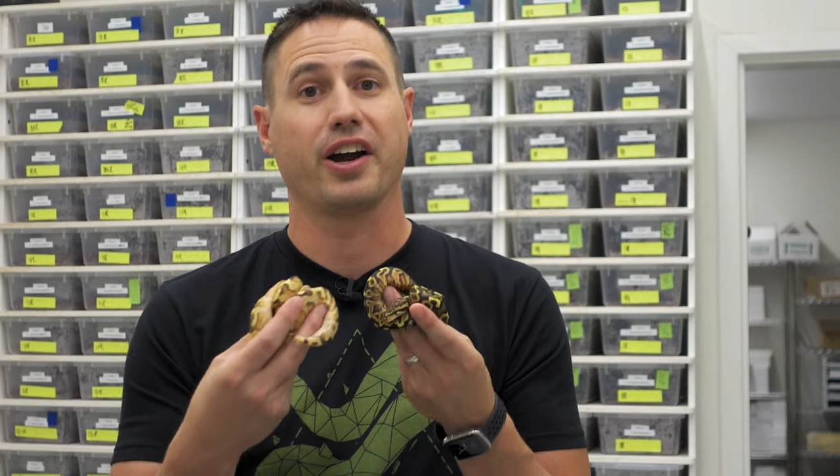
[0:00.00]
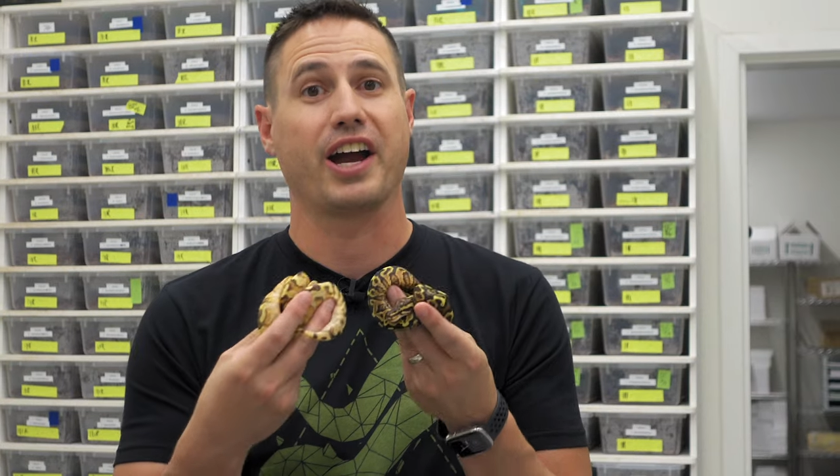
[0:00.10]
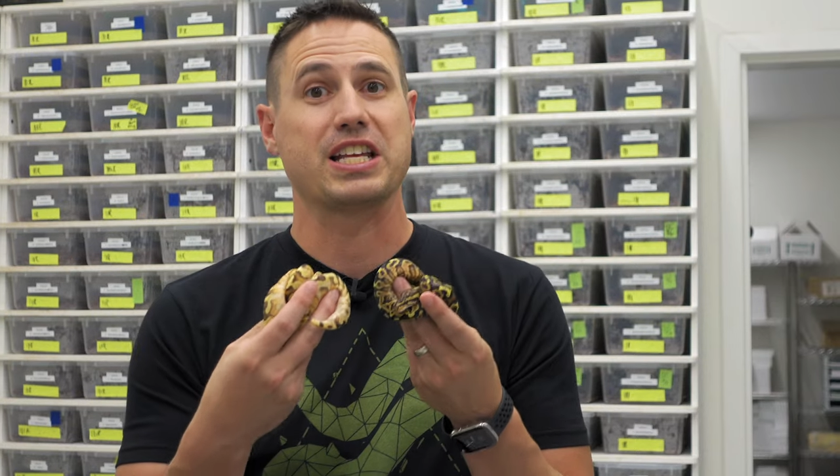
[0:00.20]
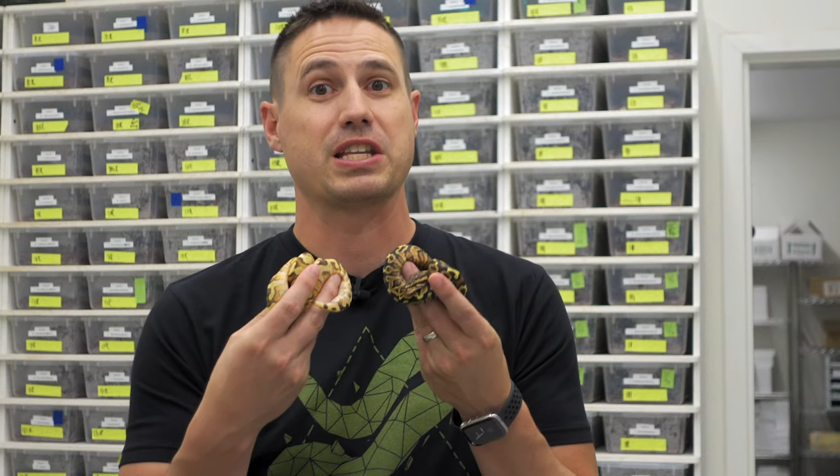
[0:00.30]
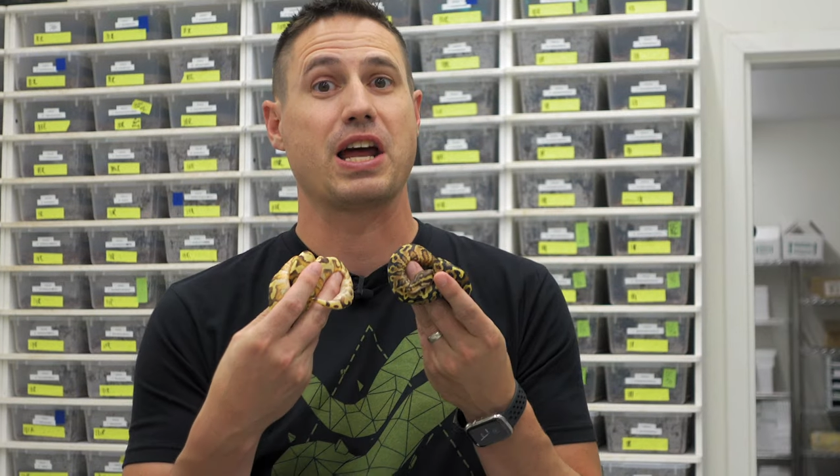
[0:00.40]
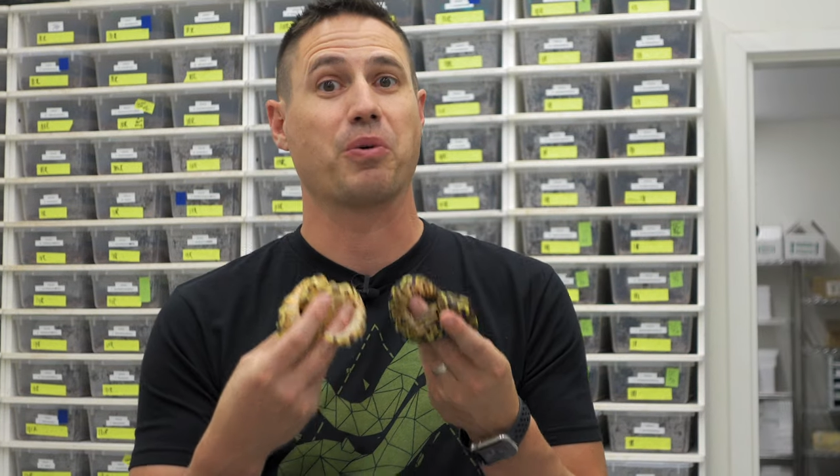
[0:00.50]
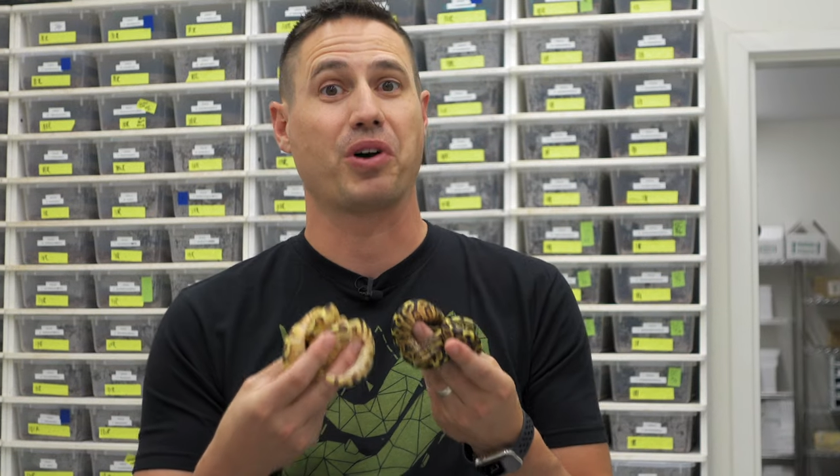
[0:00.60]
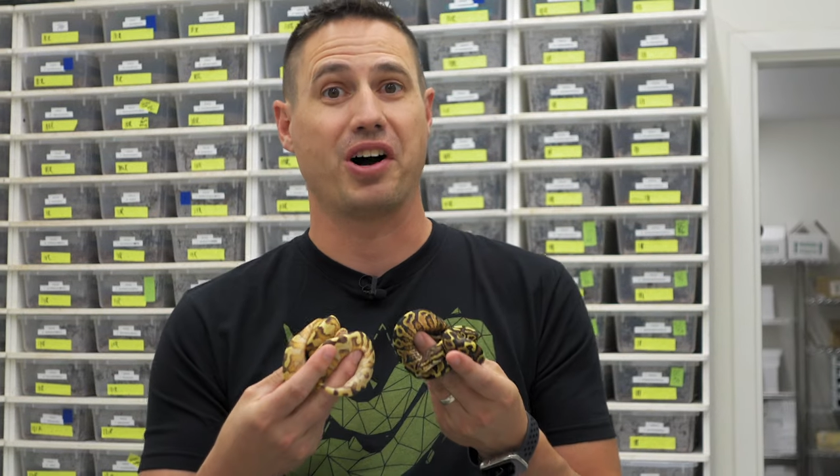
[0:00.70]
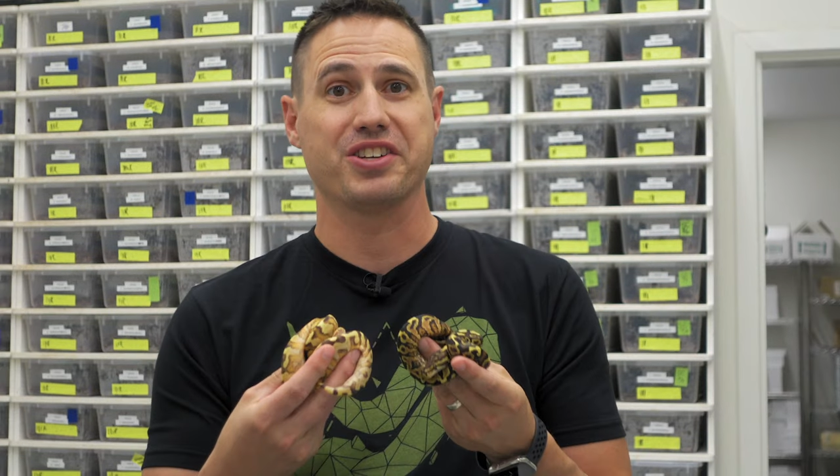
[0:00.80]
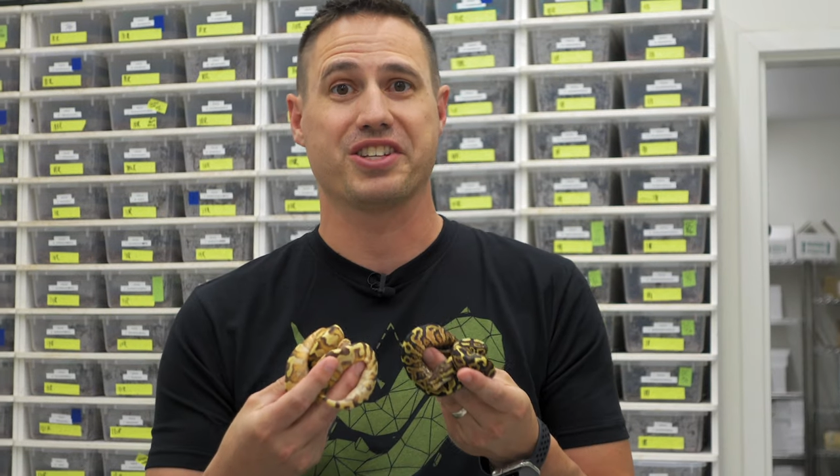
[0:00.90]
right guys, now
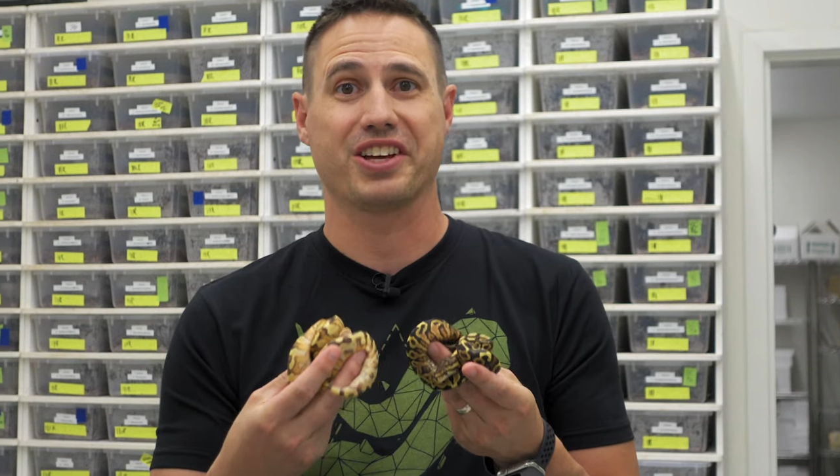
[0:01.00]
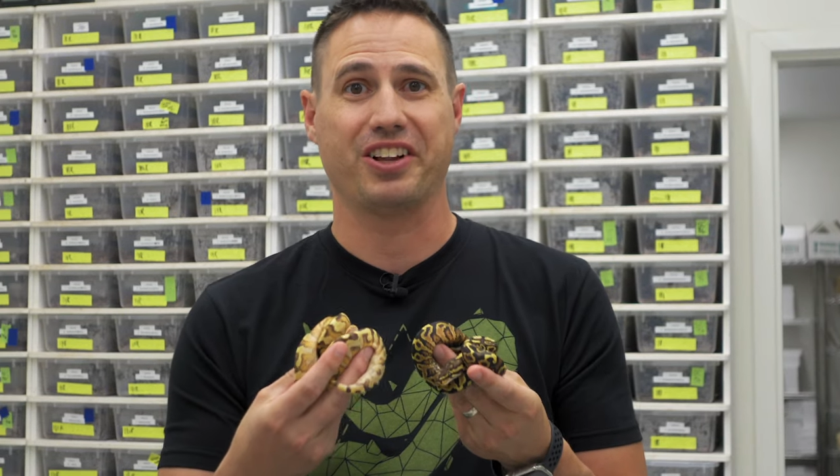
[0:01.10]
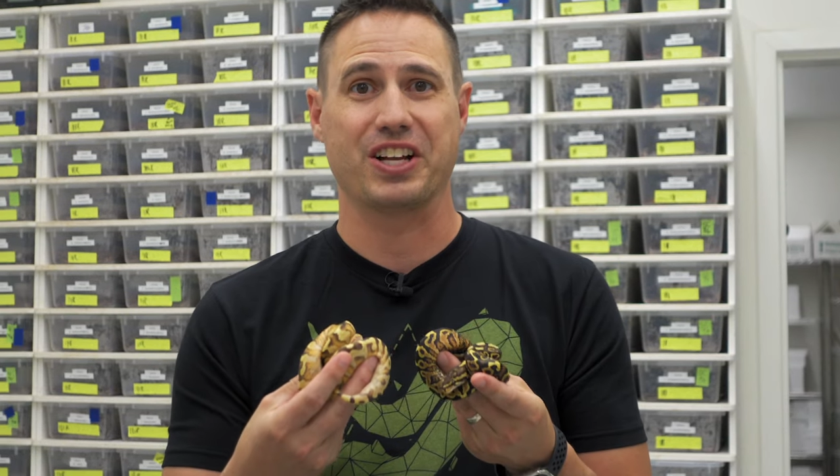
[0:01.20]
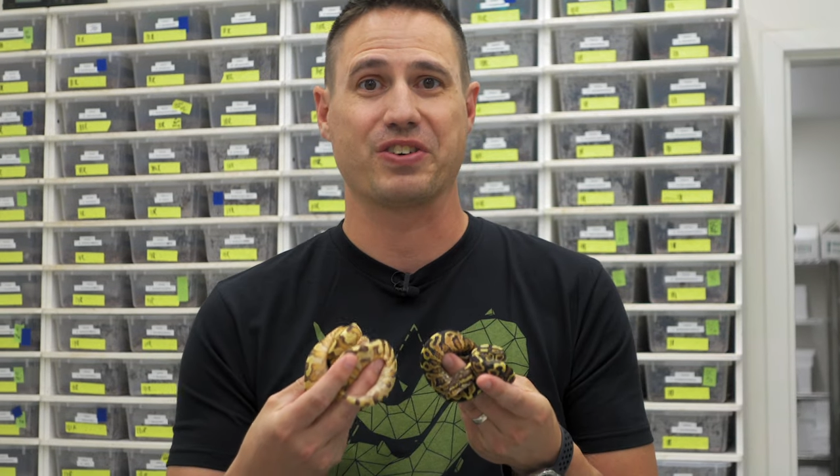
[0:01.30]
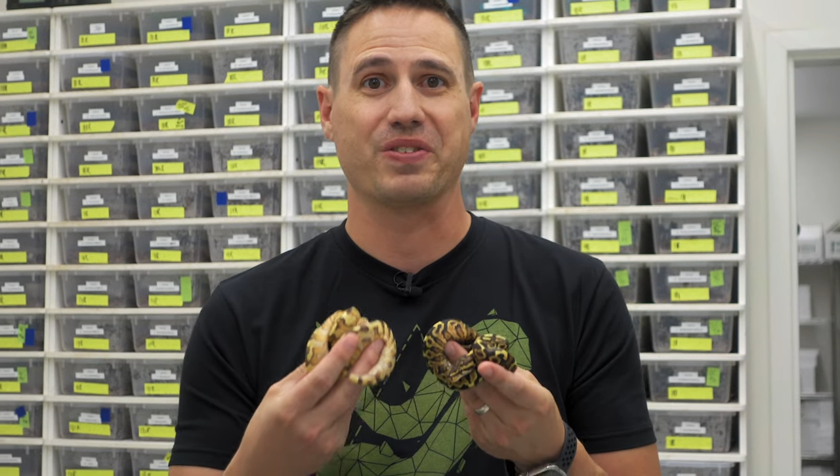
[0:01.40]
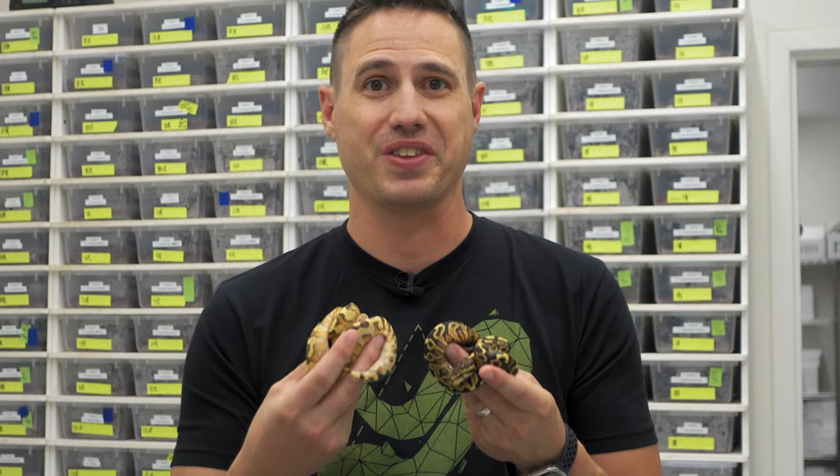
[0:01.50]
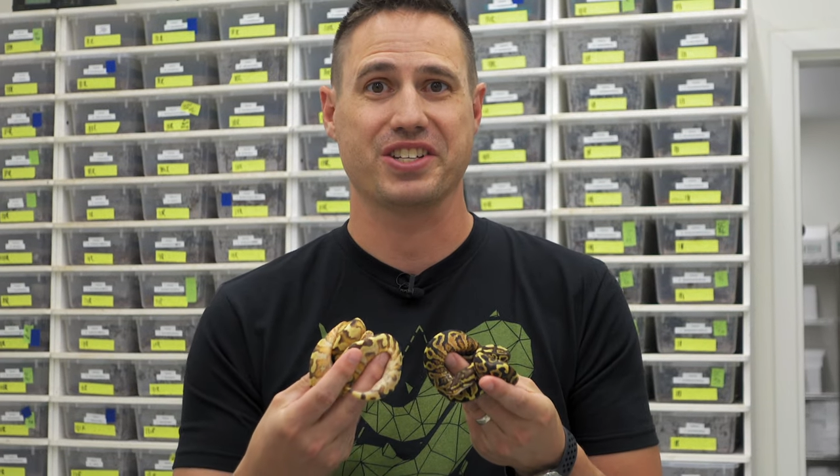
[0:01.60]
we're on to the clutch from